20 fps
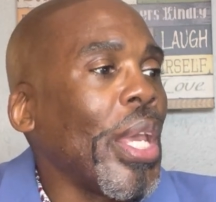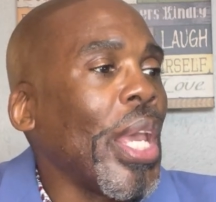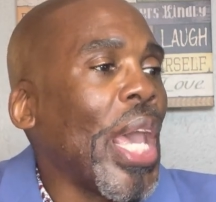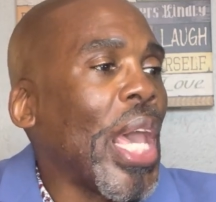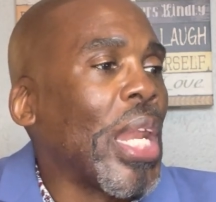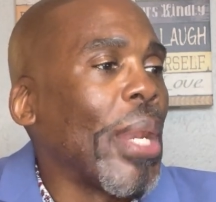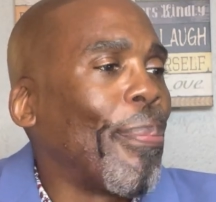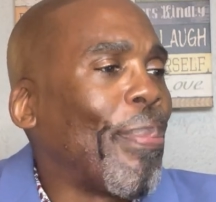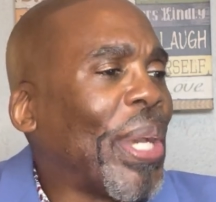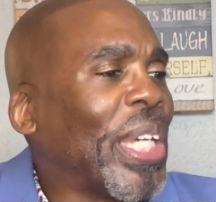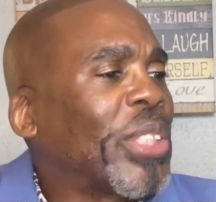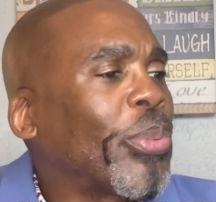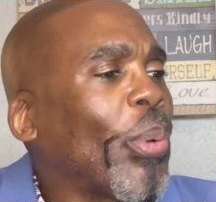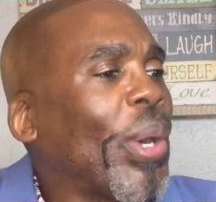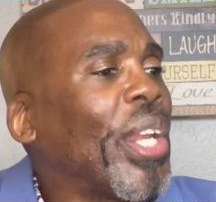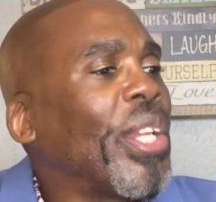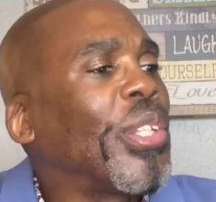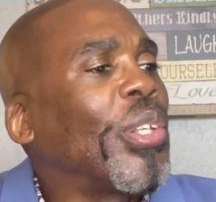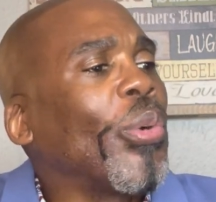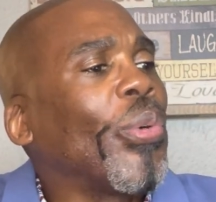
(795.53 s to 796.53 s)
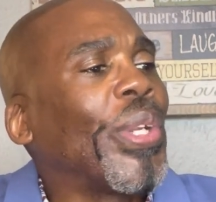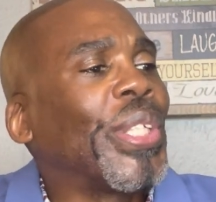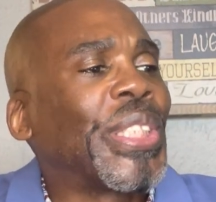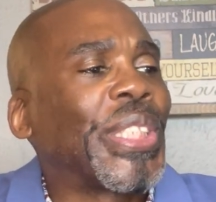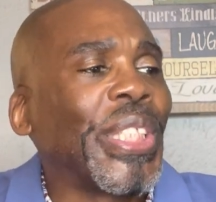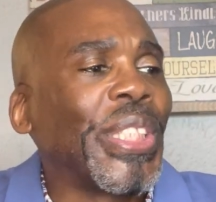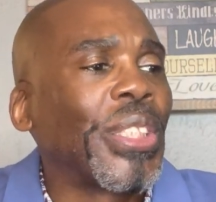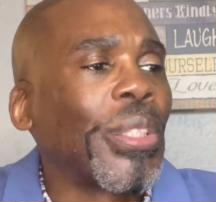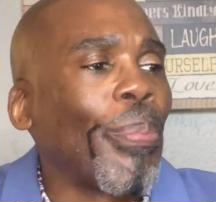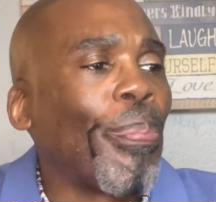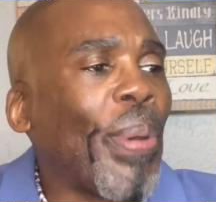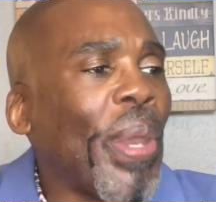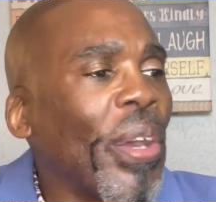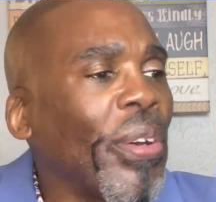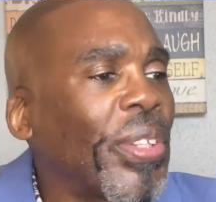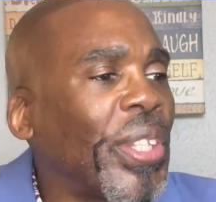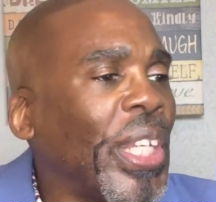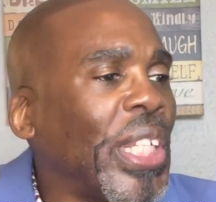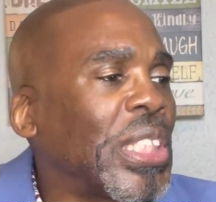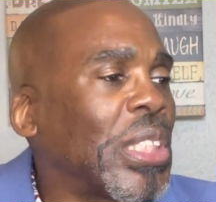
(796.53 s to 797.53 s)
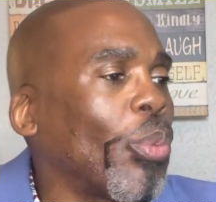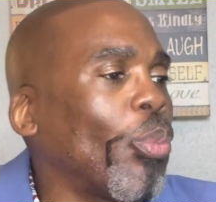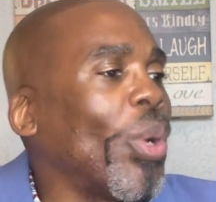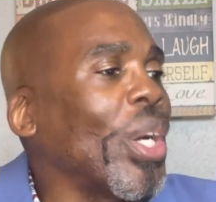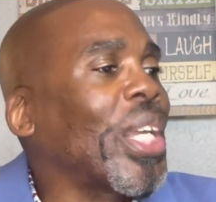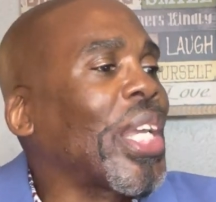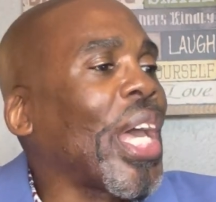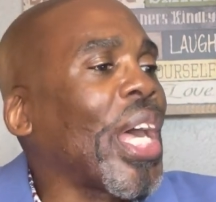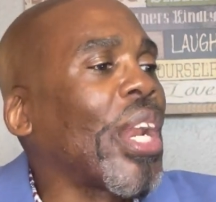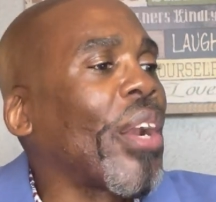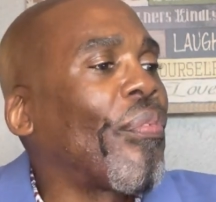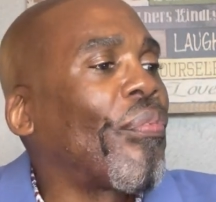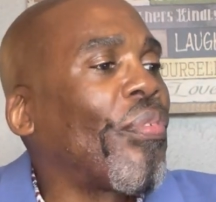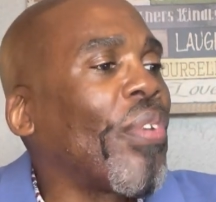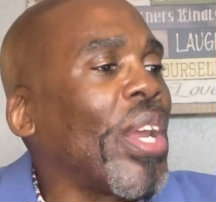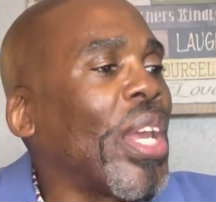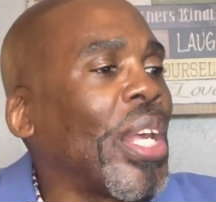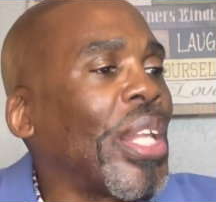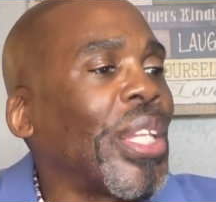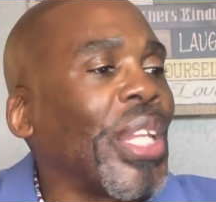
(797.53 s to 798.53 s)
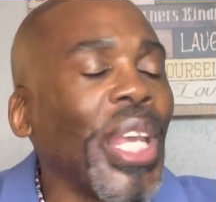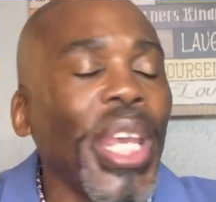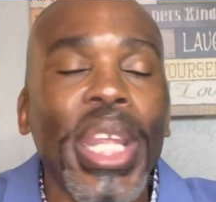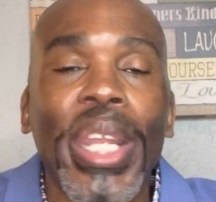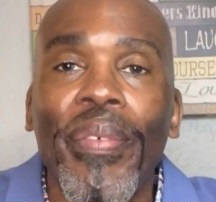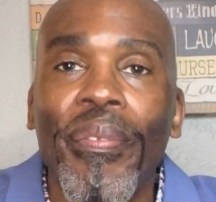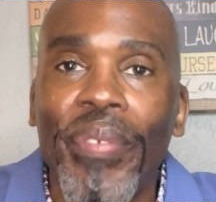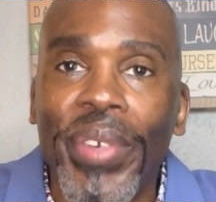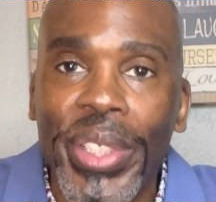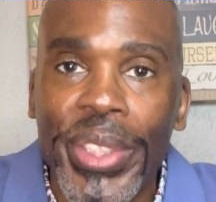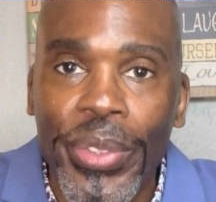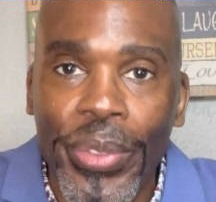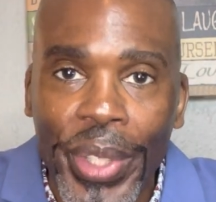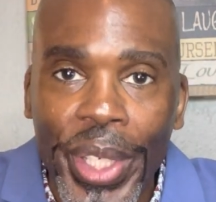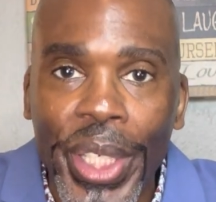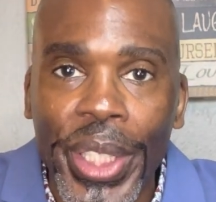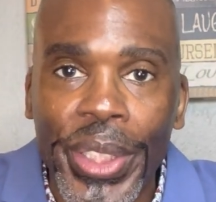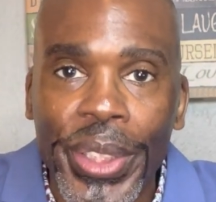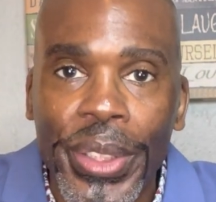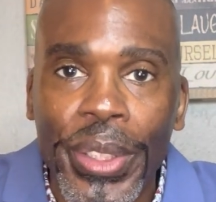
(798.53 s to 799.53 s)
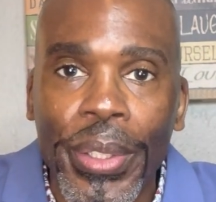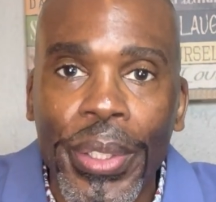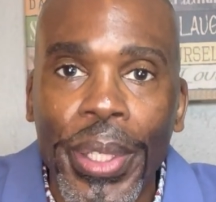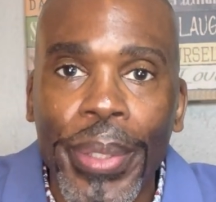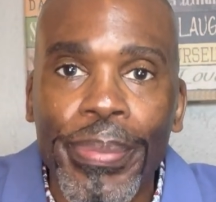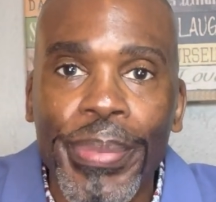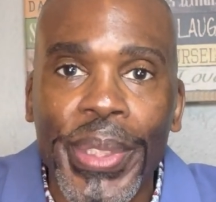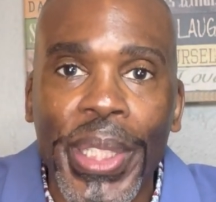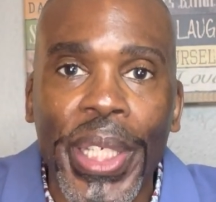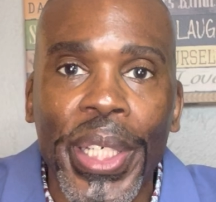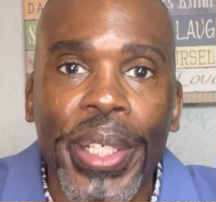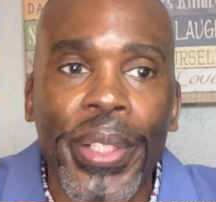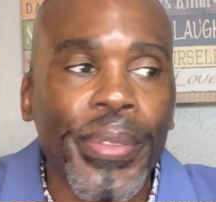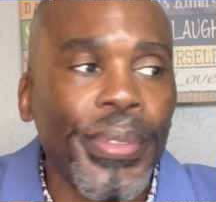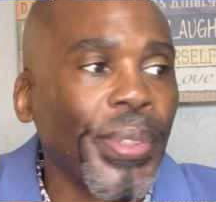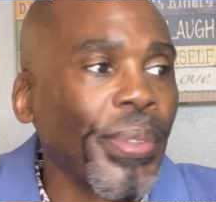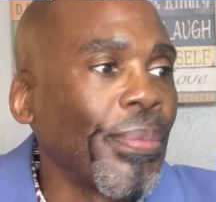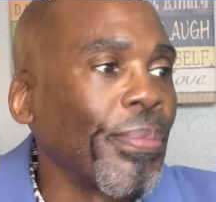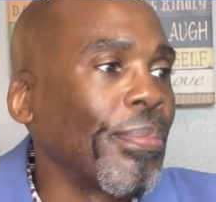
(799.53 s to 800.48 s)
And the best way to do this is to pay attention what kind of friend the individual is to themselves.